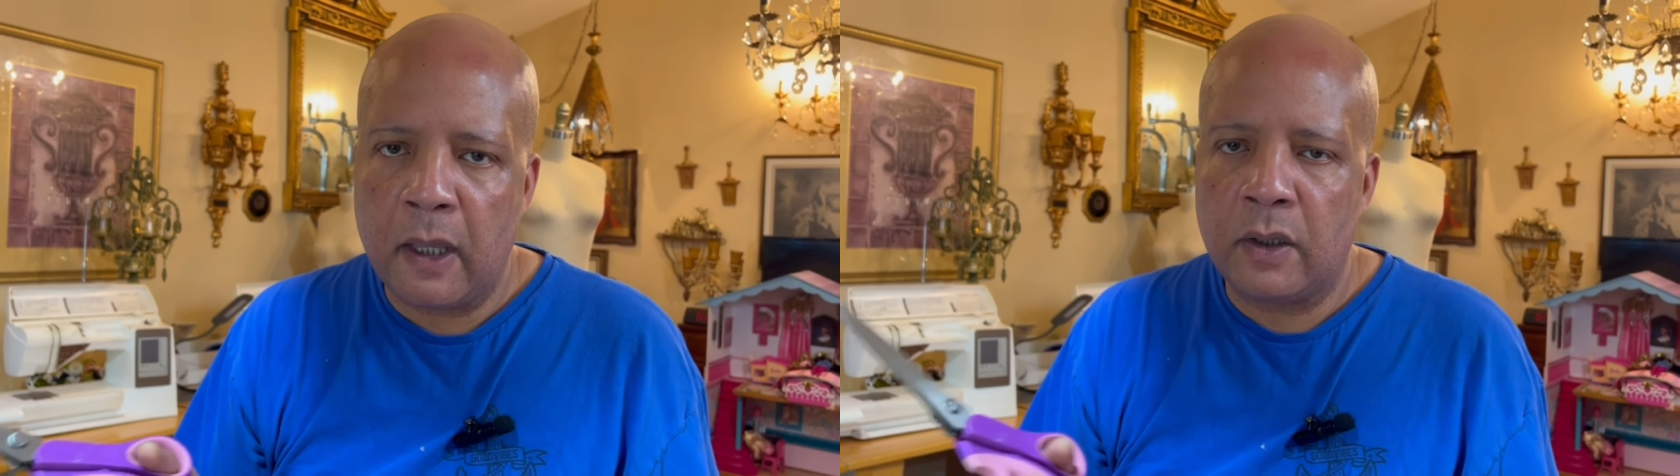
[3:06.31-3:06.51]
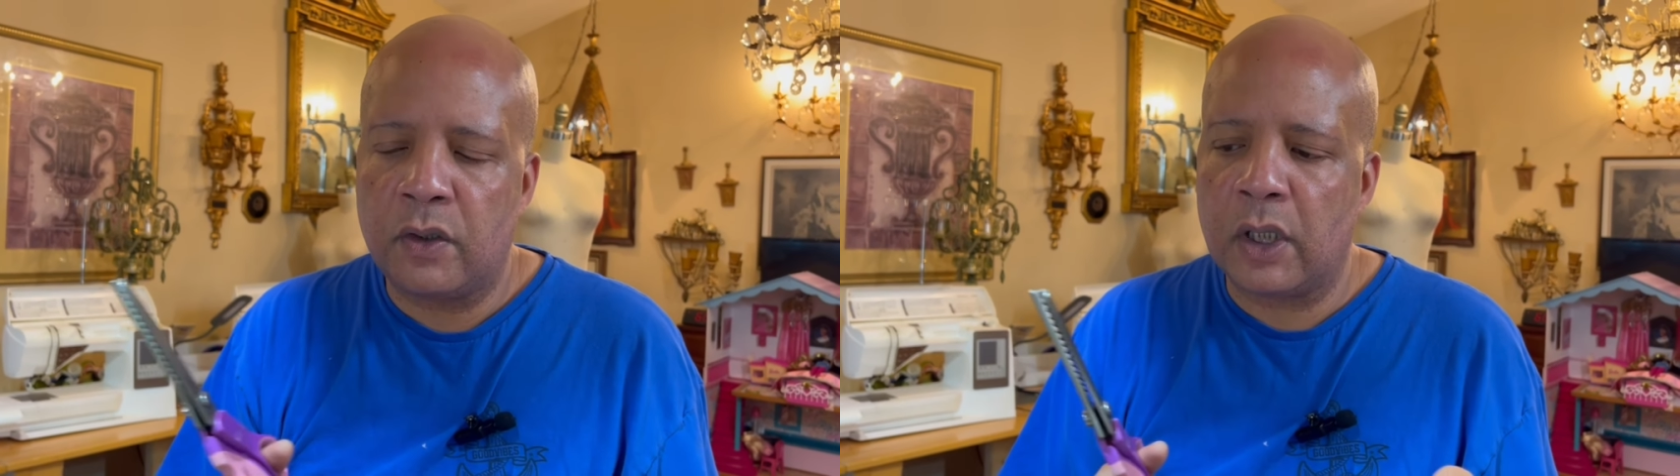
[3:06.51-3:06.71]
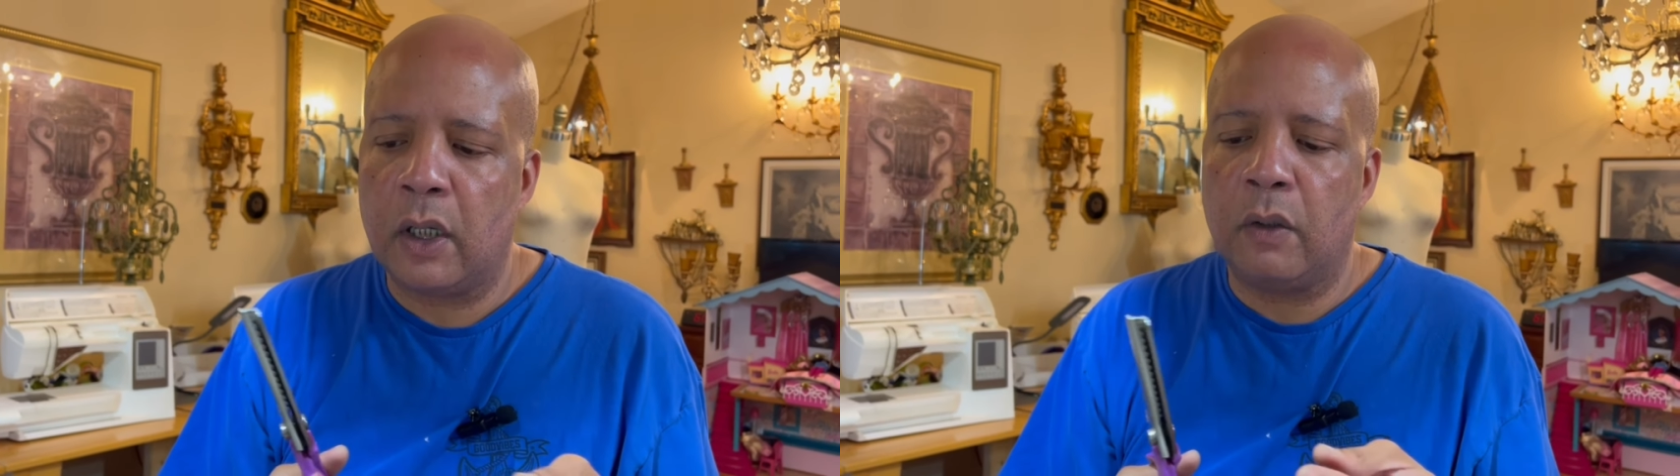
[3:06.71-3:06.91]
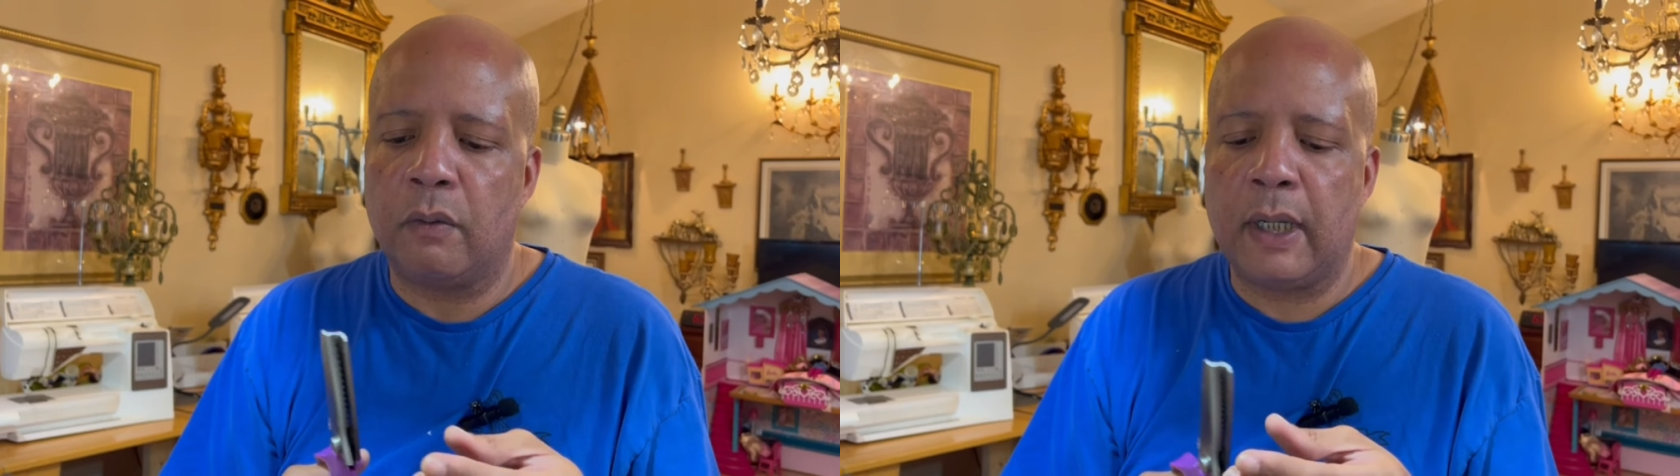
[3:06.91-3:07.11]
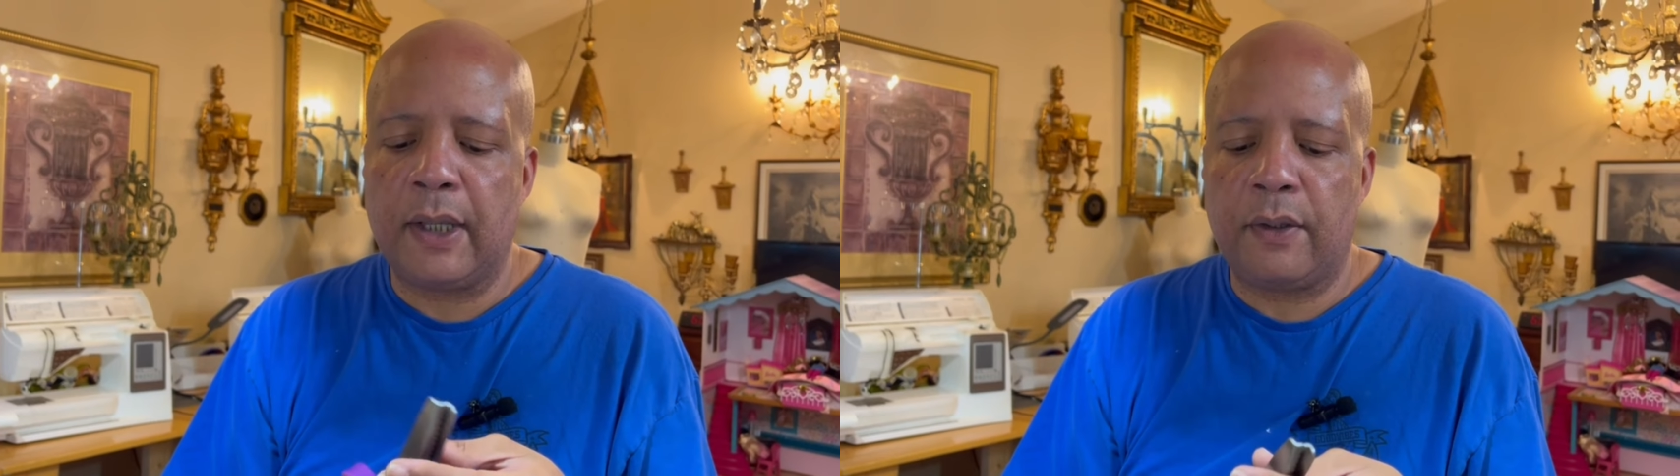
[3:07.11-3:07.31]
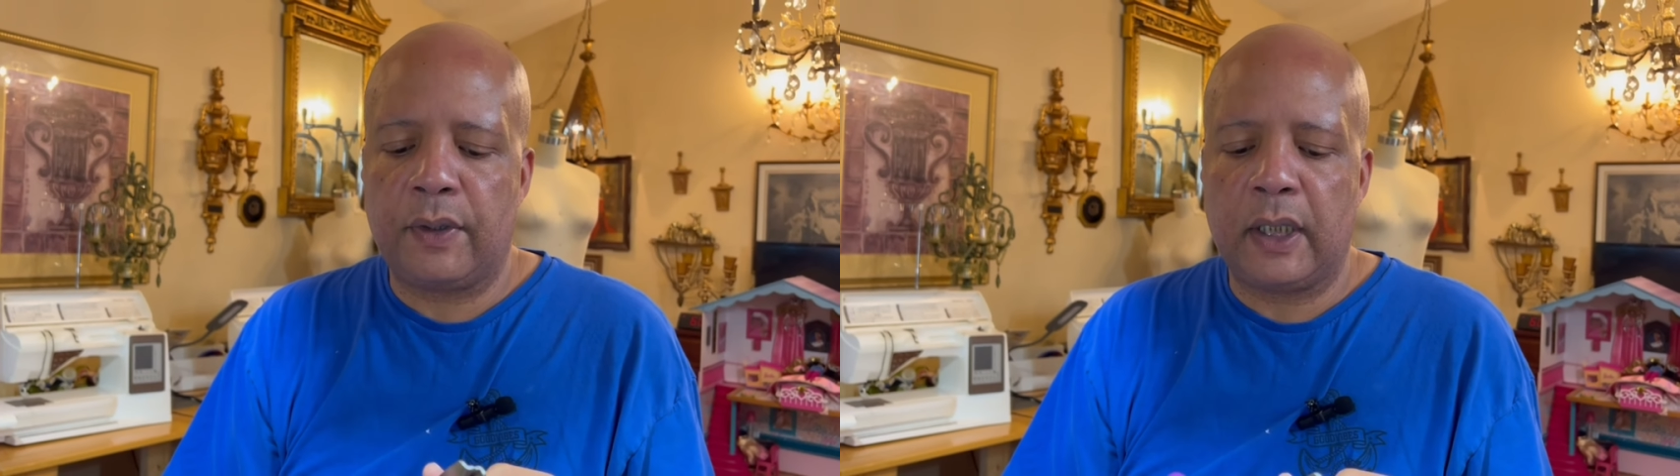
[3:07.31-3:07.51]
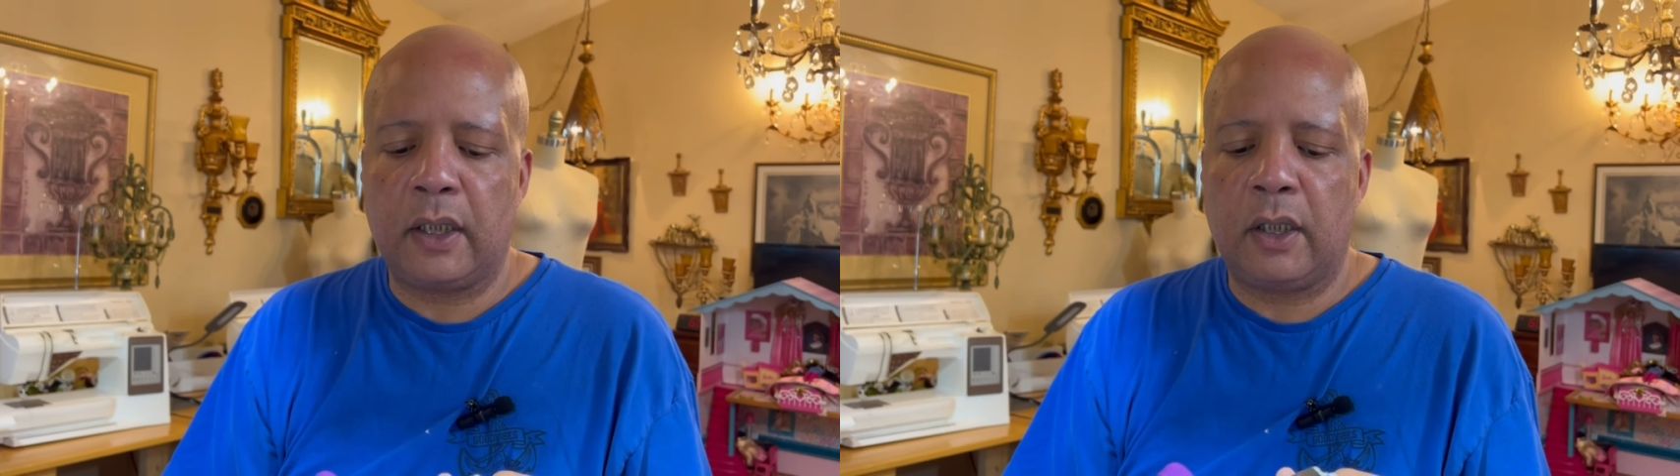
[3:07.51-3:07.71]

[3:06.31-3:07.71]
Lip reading: So rather than